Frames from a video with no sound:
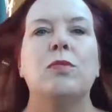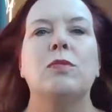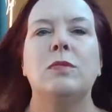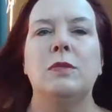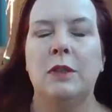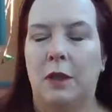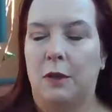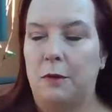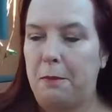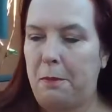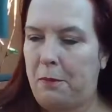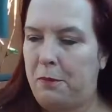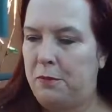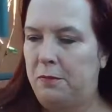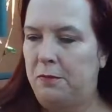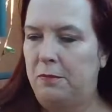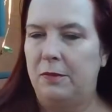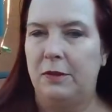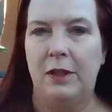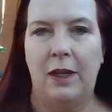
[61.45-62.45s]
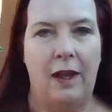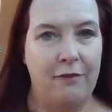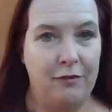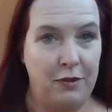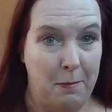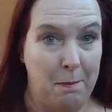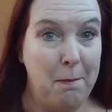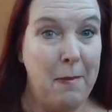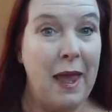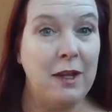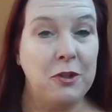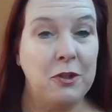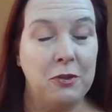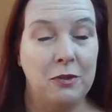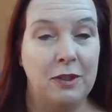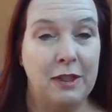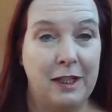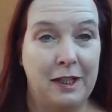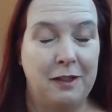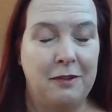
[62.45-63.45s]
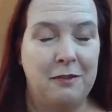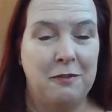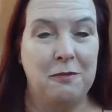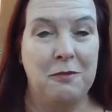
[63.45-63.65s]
You know, you have to manually